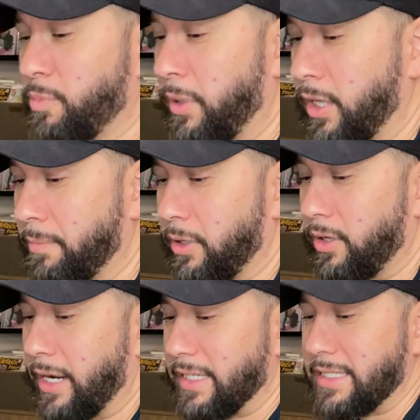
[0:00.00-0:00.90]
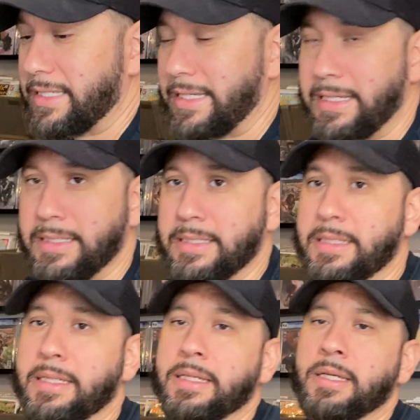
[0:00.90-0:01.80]
book up there,
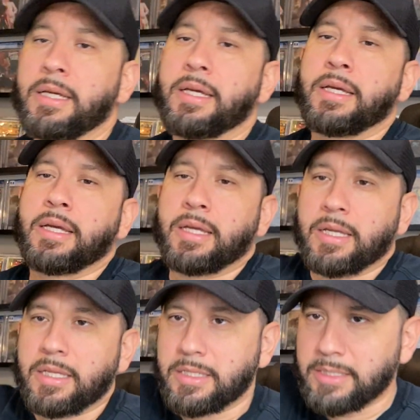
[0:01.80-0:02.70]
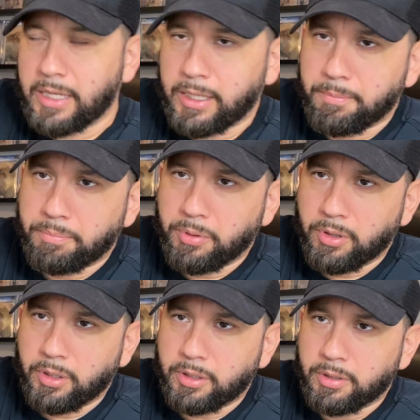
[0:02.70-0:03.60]
9/6. Second
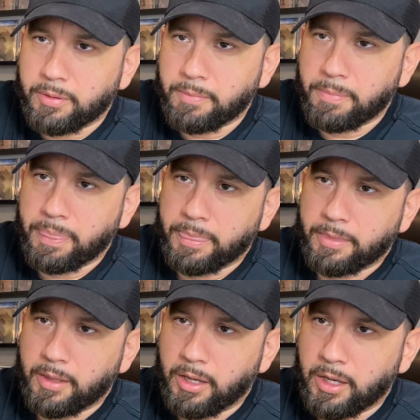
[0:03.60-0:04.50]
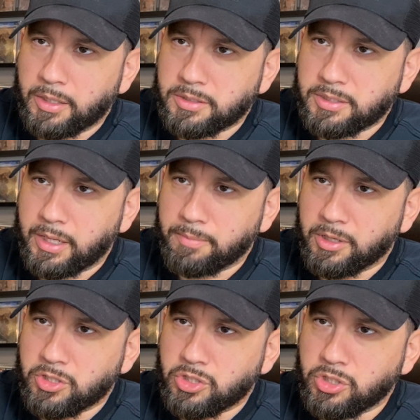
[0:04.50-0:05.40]
book, same
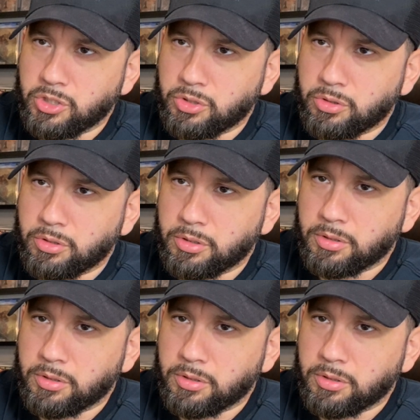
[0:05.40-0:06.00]
issue,